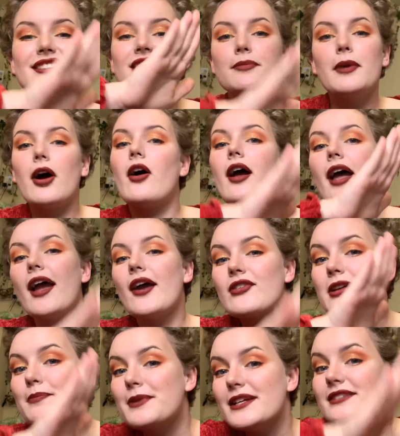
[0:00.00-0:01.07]
about every
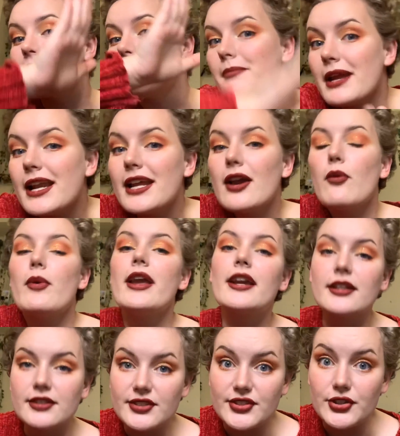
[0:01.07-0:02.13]
piece of media we
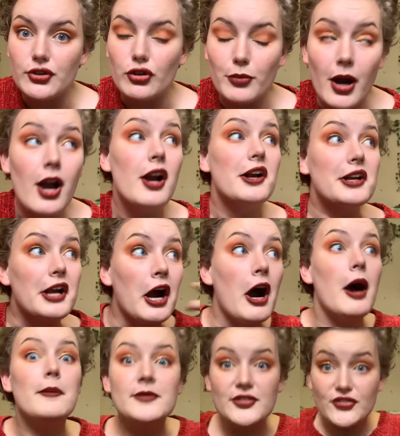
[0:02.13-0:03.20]
consume
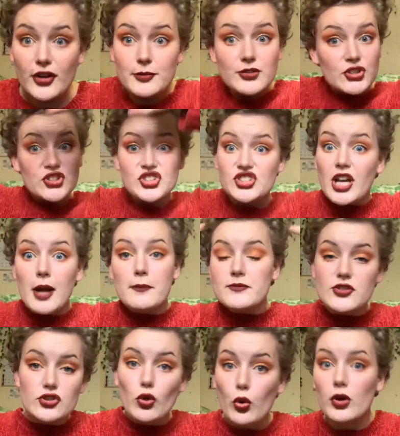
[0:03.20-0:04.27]
comes from some
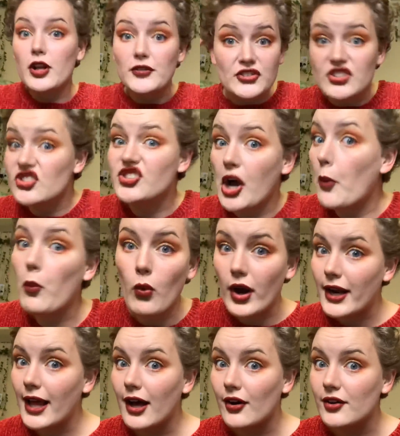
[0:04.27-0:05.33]
sort of someone
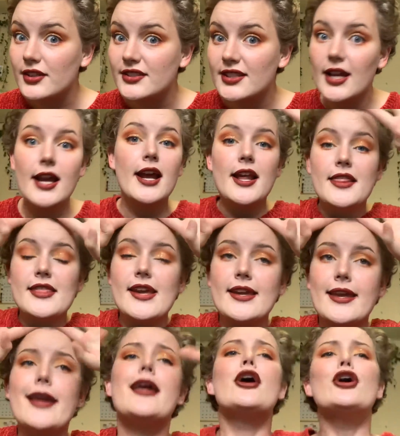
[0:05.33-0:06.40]
else
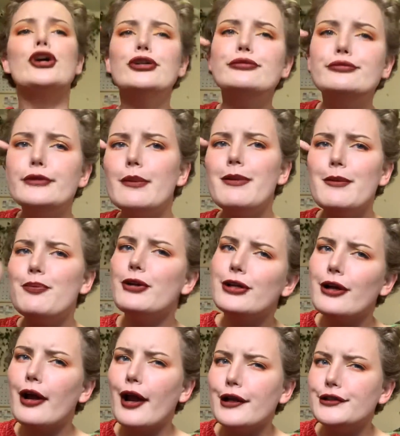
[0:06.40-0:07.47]
thinking, it'd be a pretty
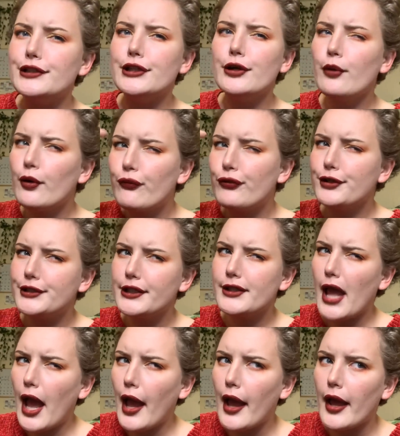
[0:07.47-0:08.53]
good idea if we did
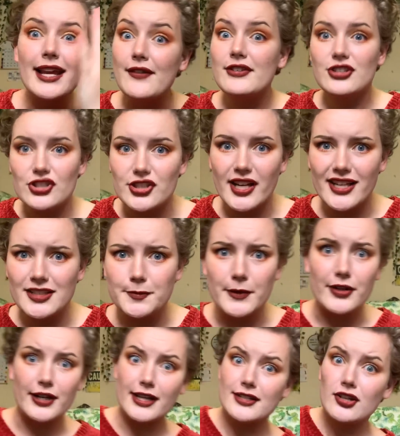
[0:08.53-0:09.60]
that. Even Shakespeare,
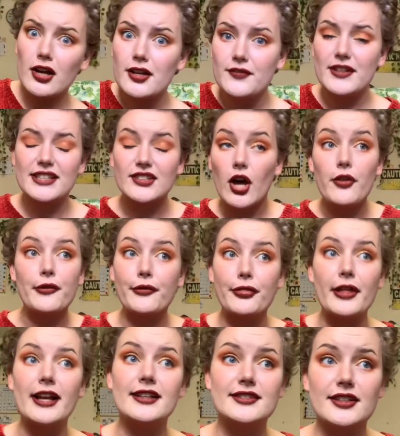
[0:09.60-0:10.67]
he thought of these other
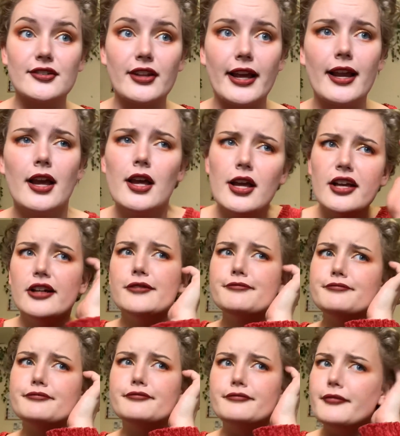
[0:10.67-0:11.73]
things that are like,
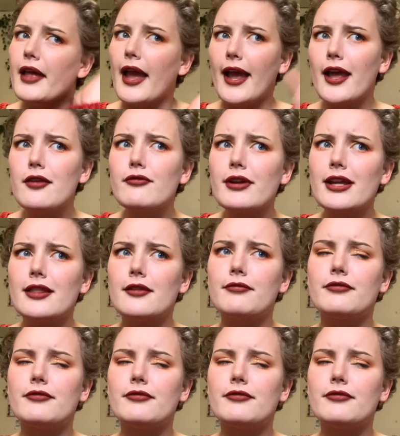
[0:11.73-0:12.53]
Henry the